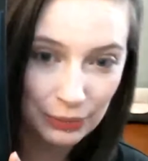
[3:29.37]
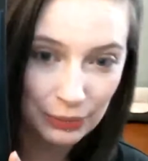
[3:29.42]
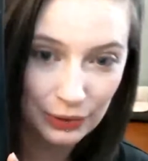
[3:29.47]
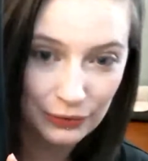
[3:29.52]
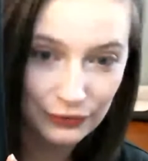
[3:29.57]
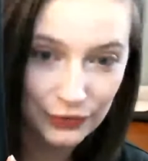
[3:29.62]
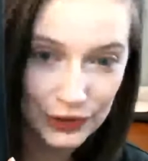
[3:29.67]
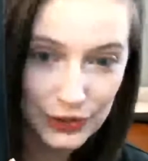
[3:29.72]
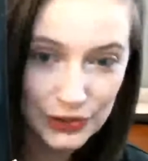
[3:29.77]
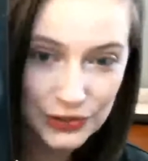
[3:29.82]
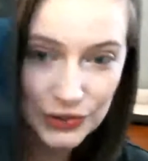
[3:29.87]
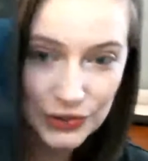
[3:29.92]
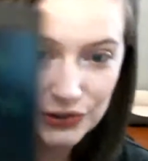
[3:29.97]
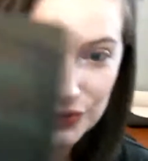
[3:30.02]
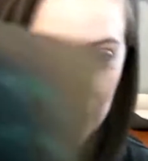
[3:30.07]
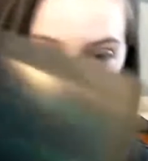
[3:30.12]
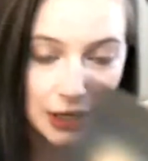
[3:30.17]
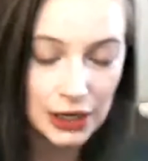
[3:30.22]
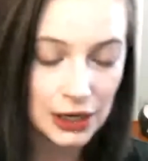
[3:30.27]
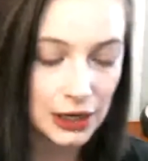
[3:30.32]
reversed,
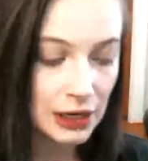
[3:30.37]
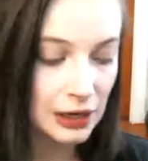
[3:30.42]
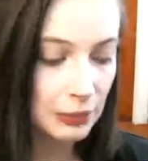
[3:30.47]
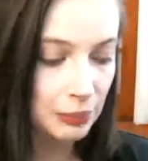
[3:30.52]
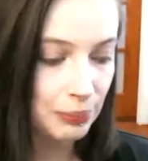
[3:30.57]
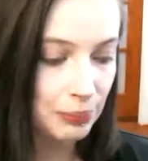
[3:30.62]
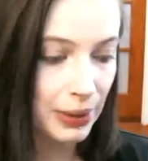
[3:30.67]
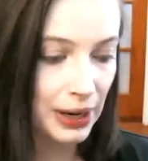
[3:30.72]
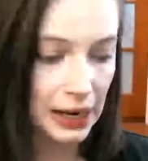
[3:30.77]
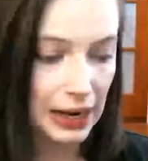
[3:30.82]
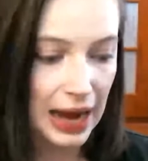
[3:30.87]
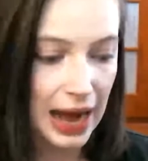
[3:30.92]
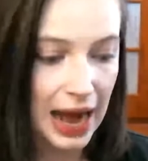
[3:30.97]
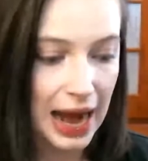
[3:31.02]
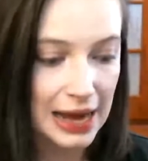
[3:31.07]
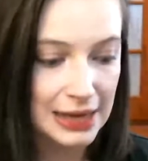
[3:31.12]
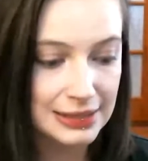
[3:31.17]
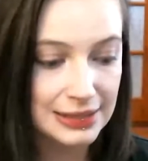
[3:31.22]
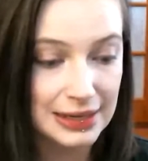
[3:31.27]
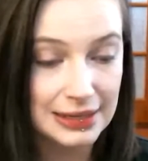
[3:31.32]
but
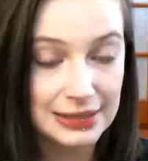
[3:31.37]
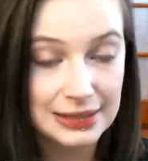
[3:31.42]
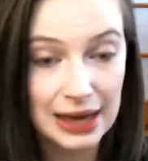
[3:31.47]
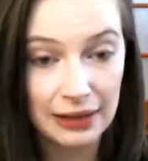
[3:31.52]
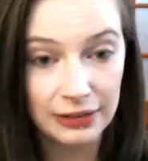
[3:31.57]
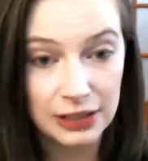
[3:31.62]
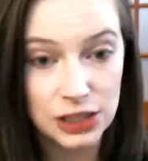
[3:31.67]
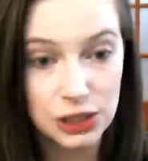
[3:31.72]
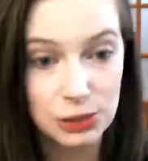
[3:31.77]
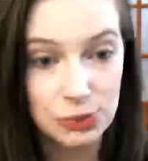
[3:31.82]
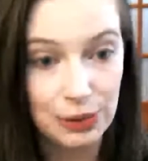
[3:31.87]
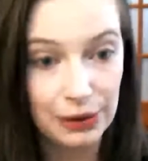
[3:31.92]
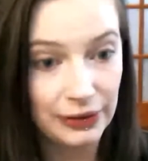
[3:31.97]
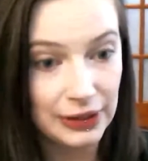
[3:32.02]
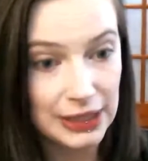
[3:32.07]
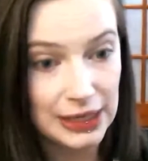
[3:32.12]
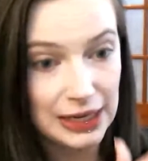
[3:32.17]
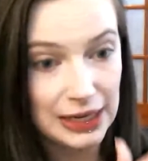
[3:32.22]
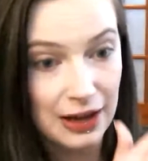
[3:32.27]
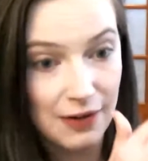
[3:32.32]
as
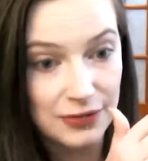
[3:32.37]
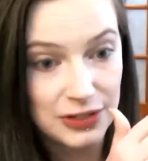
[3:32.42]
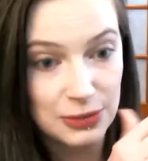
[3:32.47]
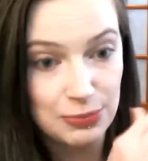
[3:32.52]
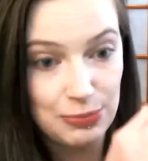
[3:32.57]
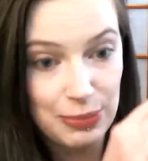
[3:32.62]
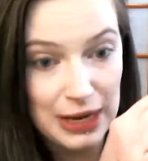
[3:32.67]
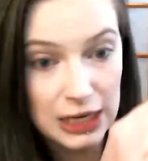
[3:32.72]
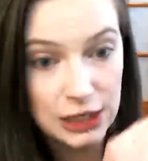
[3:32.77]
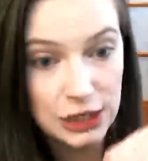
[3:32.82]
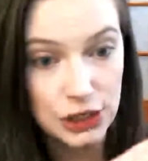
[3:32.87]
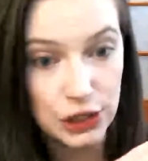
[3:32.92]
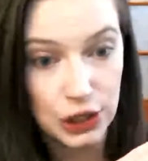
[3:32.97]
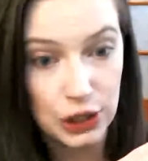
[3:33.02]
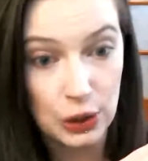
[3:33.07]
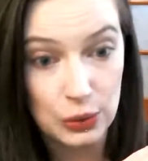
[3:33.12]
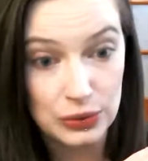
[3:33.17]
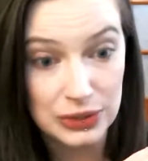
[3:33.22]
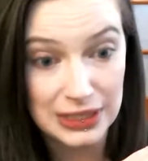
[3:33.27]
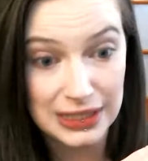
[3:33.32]
intelligibility of speech
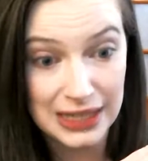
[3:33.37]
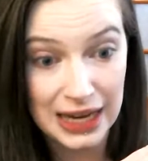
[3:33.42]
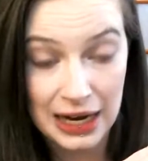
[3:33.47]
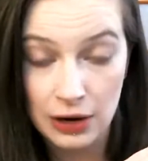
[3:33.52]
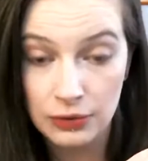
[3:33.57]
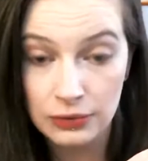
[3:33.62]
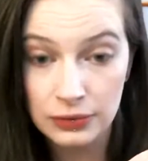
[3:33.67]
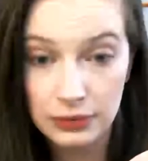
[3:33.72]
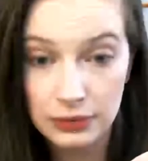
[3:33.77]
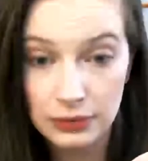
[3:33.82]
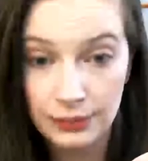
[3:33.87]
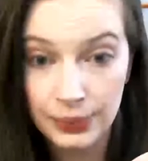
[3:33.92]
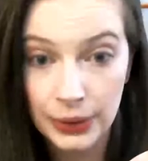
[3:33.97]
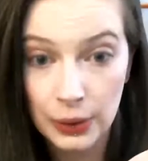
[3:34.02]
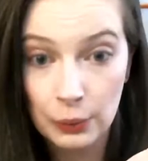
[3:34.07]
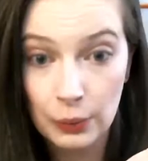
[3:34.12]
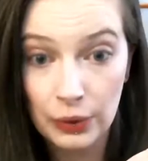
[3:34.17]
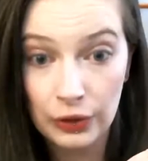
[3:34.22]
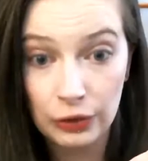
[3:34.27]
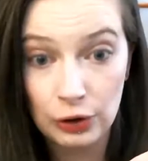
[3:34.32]
goes down,
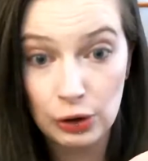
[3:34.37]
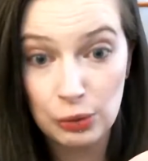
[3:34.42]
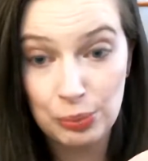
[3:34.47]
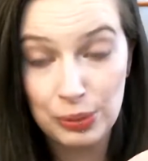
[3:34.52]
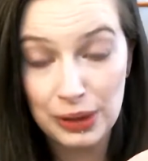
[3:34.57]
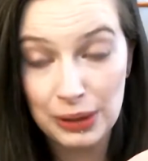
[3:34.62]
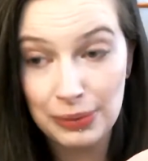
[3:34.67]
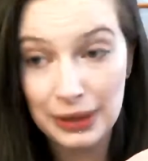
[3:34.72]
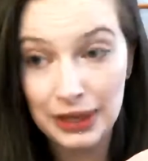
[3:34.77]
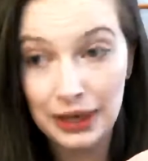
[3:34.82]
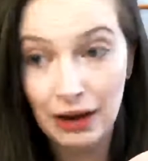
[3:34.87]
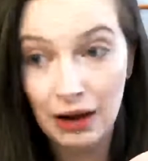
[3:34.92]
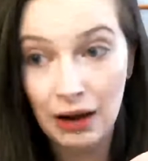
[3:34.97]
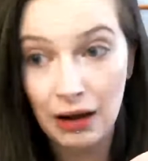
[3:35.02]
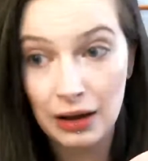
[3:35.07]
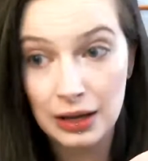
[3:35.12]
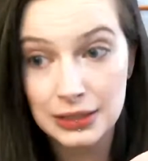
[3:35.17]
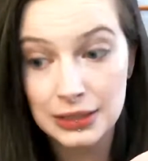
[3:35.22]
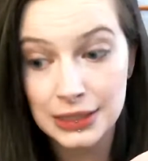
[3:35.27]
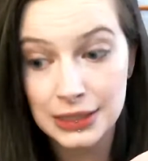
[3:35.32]
whether it be
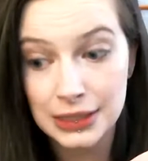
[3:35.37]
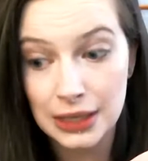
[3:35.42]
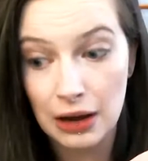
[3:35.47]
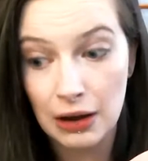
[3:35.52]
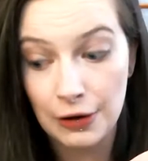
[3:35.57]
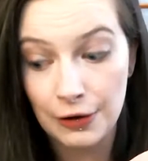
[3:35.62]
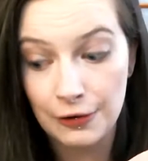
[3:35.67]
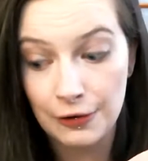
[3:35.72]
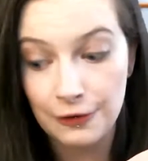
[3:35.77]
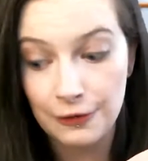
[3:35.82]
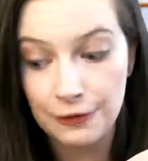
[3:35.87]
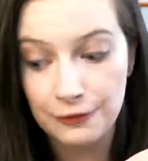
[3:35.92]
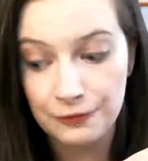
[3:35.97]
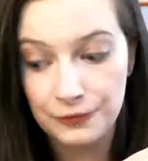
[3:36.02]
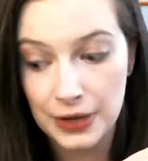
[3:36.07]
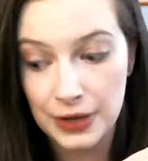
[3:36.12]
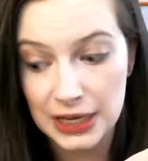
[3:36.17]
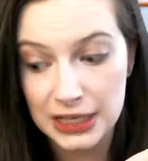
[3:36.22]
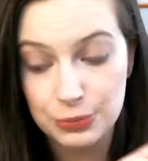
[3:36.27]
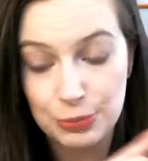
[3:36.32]
because of
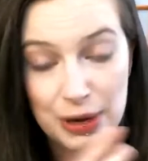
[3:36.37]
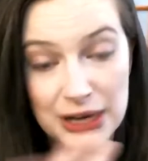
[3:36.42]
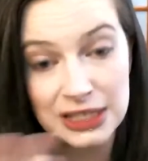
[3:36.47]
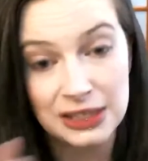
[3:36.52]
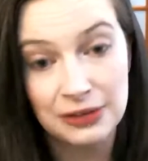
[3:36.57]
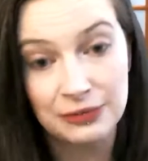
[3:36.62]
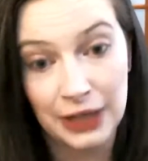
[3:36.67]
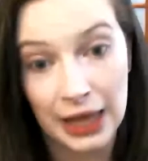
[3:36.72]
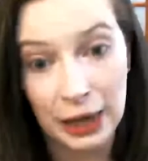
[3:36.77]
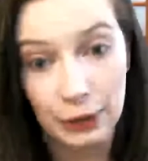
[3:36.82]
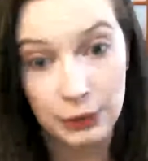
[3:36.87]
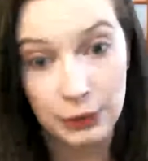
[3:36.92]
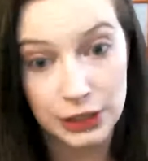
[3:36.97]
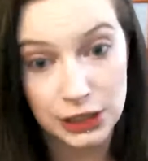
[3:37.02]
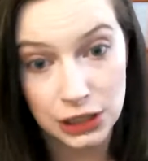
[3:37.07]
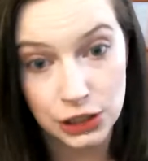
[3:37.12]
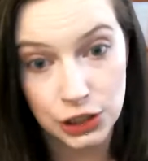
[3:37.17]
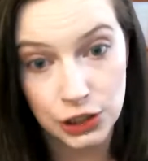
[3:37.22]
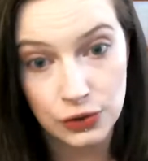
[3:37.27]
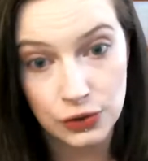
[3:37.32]
expressive language
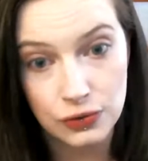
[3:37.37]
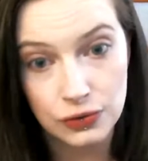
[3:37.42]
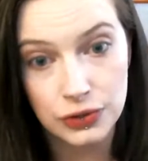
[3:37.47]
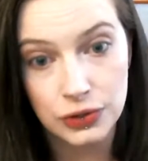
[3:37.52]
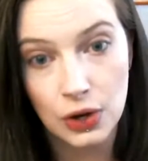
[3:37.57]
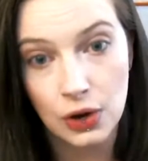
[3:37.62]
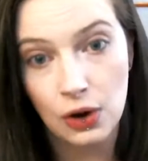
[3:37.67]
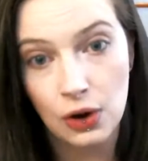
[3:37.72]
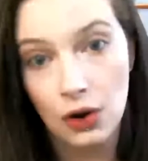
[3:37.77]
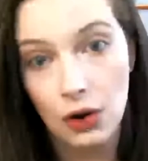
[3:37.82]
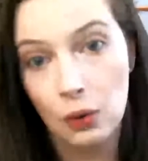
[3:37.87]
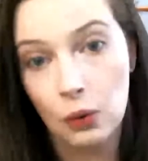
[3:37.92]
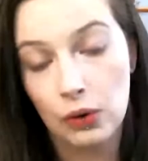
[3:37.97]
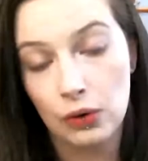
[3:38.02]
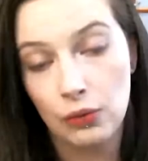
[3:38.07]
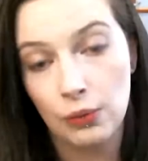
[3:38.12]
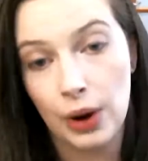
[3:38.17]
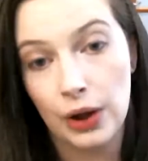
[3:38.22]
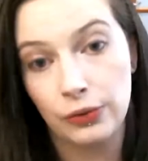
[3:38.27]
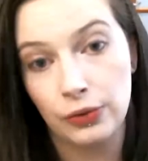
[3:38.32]
issues
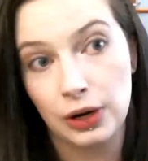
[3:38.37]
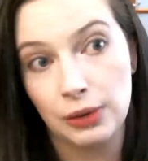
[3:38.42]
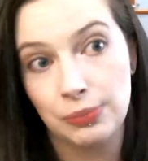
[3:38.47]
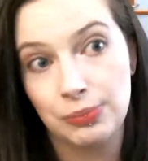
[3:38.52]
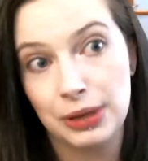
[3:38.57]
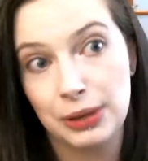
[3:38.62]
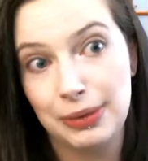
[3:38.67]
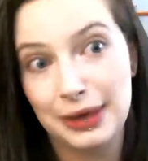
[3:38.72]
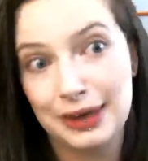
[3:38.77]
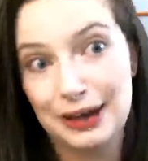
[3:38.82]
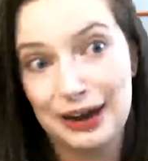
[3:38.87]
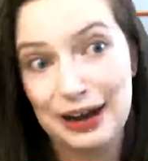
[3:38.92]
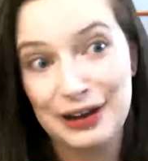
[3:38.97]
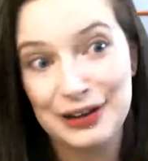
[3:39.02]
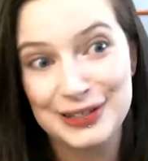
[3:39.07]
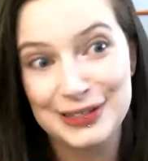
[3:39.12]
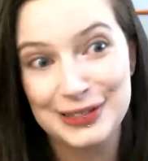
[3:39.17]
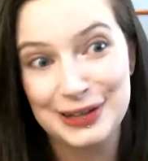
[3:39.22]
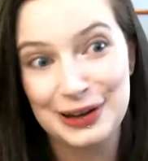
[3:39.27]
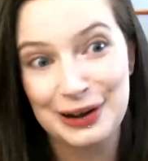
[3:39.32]
or whether it be
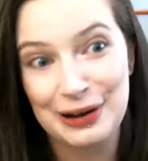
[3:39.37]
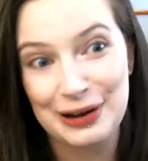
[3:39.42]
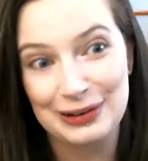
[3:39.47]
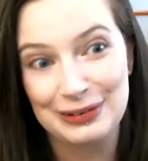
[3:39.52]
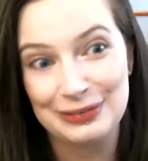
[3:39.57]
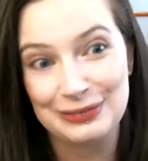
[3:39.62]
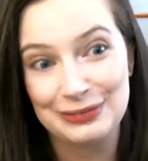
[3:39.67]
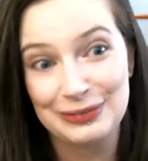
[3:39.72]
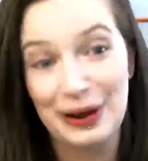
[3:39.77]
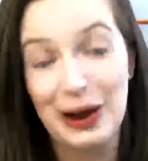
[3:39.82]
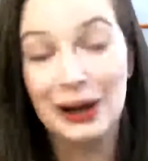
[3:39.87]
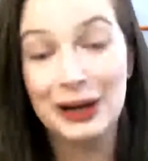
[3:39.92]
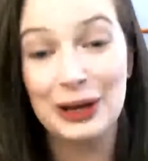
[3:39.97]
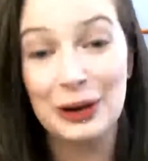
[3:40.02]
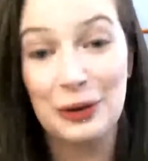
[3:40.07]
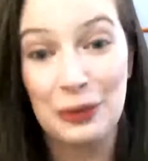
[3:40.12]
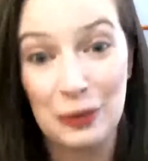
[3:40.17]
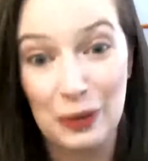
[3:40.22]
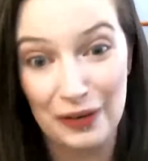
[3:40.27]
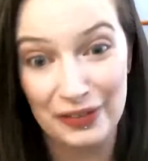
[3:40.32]
because of
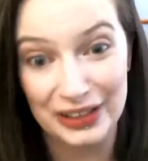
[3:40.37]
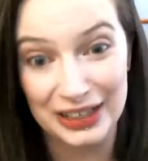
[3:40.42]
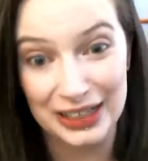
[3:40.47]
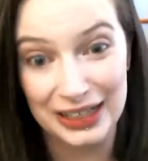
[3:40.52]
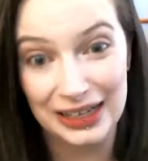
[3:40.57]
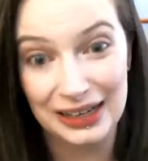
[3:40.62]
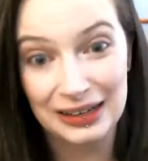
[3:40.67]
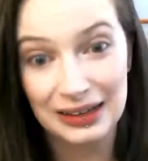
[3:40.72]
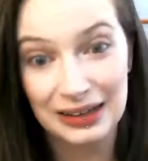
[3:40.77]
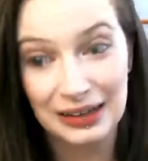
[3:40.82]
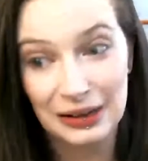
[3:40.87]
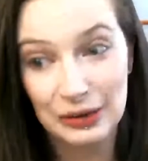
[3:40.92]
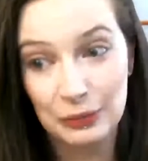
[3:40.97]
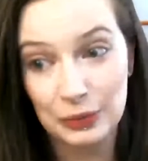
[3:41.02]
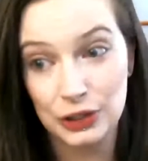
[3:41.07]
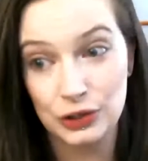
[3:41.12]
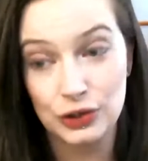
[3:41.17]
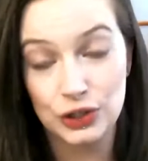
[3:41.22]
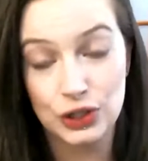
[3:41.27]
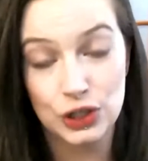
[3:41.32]
audio quality
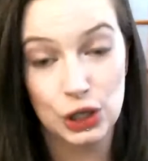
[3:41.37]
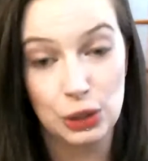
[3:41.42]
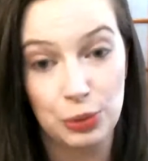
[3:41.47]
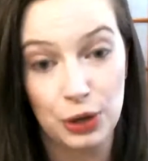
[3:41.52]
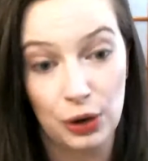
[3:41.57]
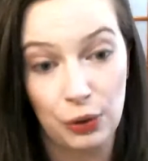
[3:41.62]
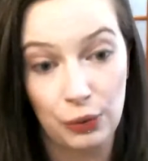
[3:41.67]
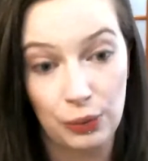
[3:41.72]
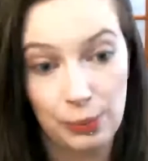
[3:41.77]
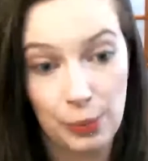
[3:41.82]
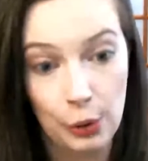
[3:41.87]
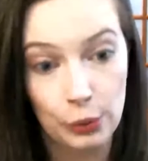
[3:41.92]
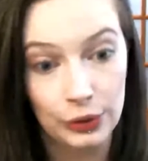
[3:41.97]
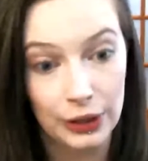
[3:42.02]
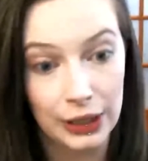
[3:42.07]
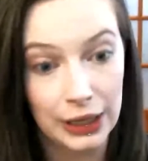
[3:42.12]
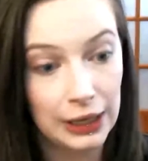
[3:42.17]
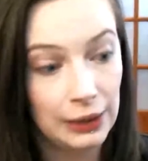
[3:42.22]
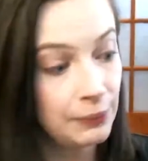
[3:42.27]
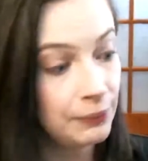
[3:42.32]
when you're interpreting
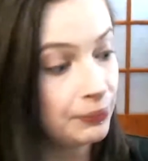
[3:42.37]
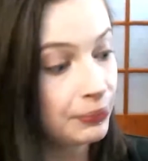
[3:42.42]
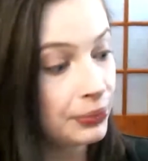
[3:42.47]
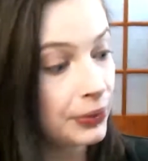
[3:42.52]
remotely,